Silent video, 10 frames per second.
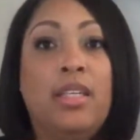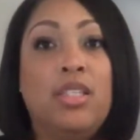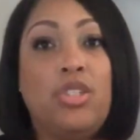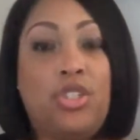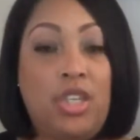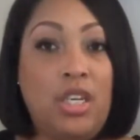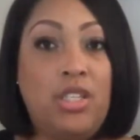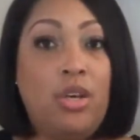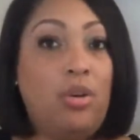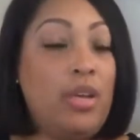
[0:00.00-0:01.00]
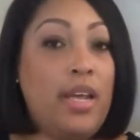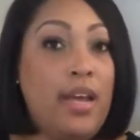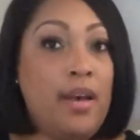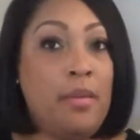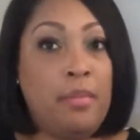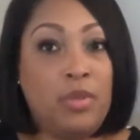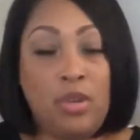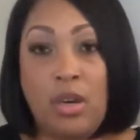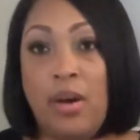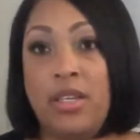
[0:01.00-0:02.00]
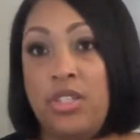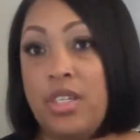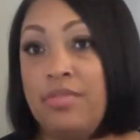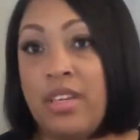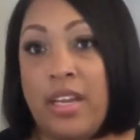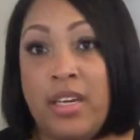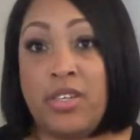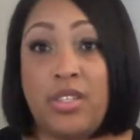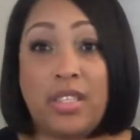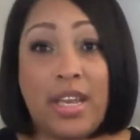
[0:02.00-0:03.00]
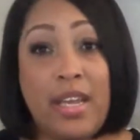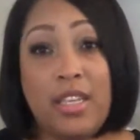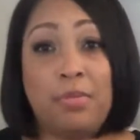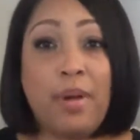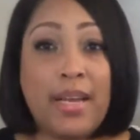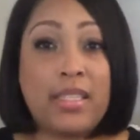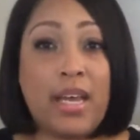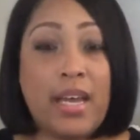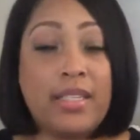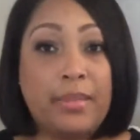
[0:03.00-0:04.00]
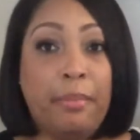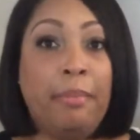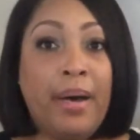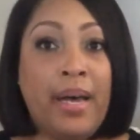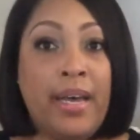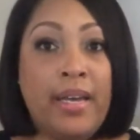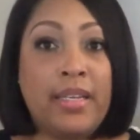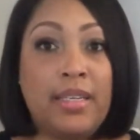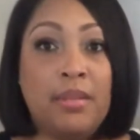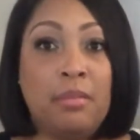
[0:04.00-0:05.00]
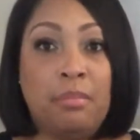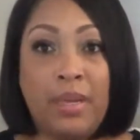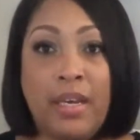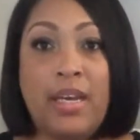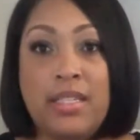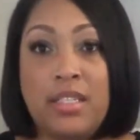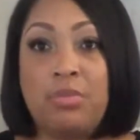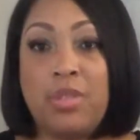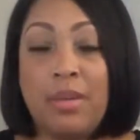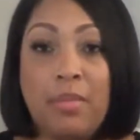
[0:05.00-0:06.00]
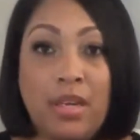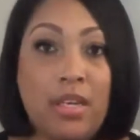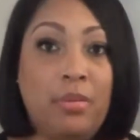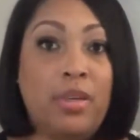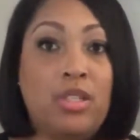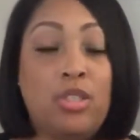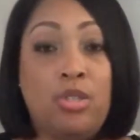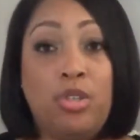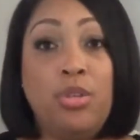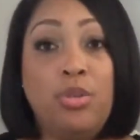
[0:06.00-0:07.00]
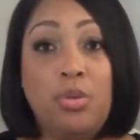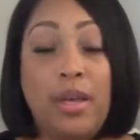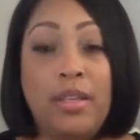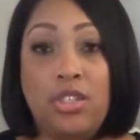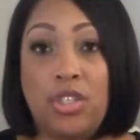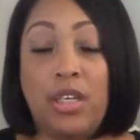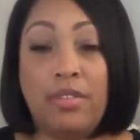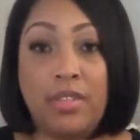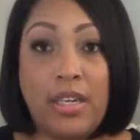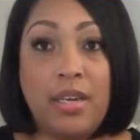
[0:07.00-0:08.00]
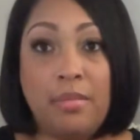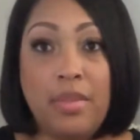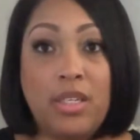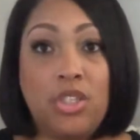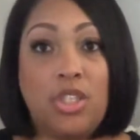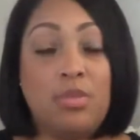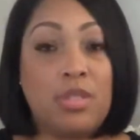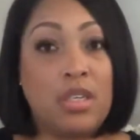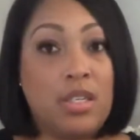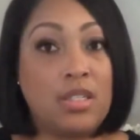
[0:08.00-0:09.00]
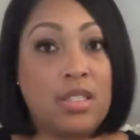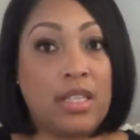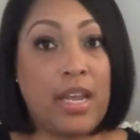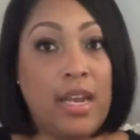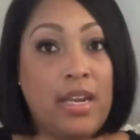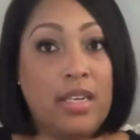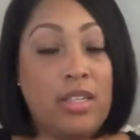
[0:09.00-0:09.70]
She told him, how she didn't really understand this process, but because this was something that he wanted to do and she loved him, then she was going to stand